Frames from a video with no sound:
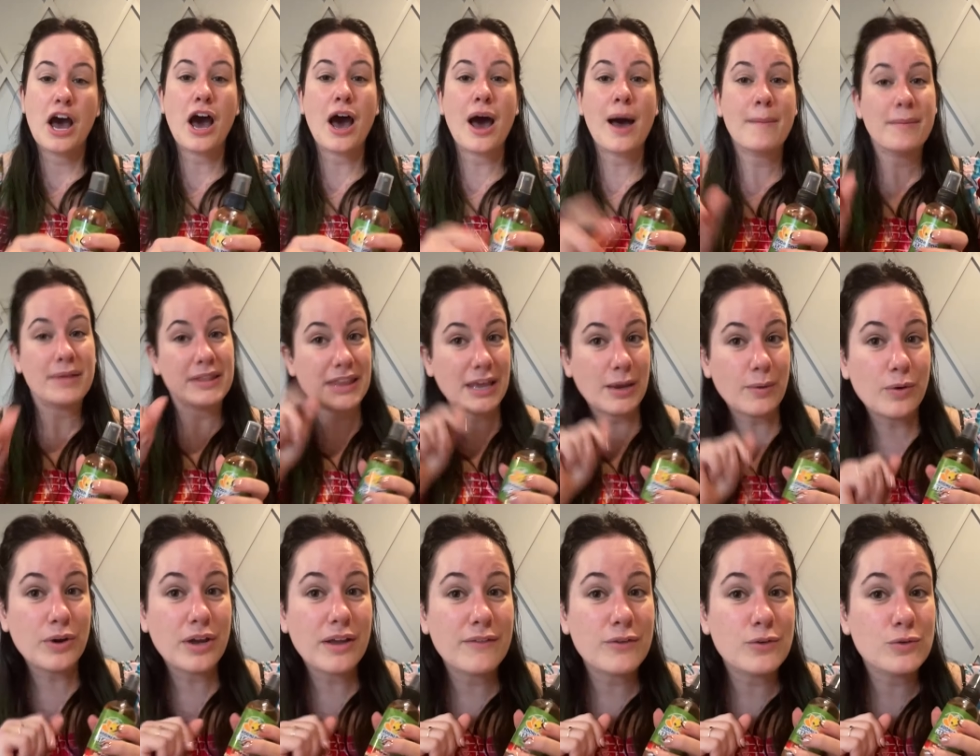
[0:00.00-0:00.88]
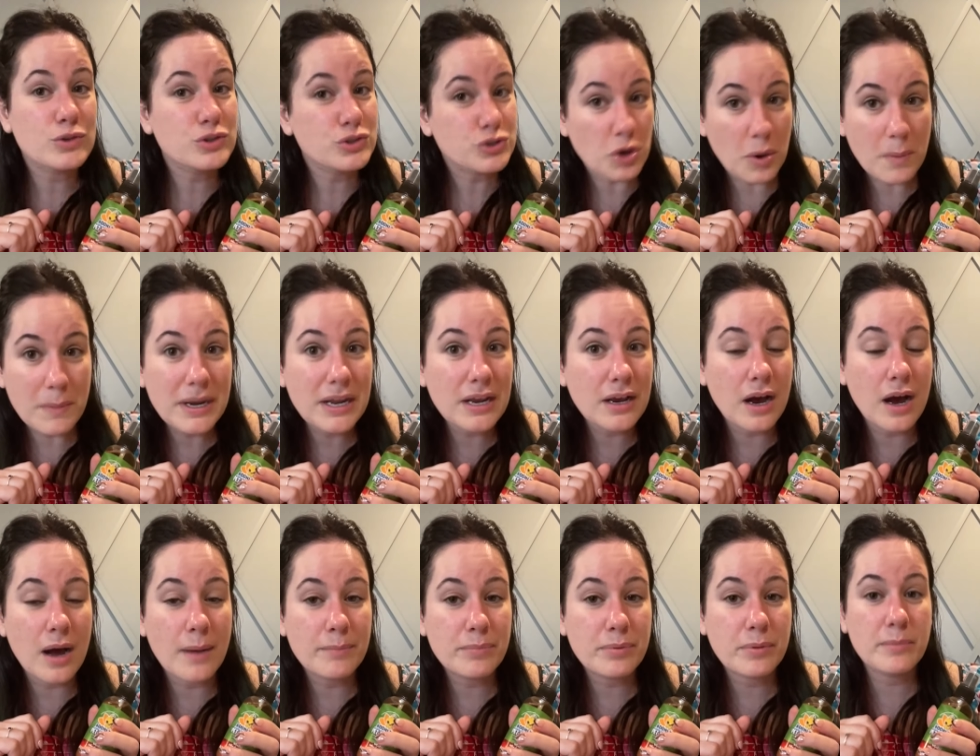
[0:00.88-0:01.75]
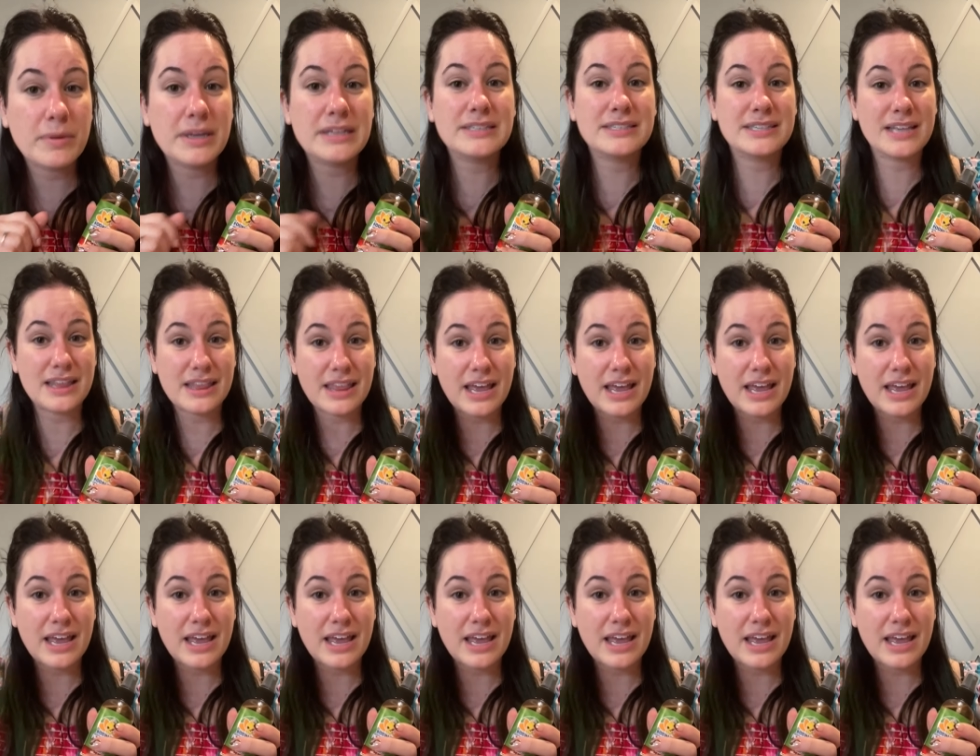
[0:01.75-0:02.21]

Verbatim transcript: Um, they will give you so many compliments.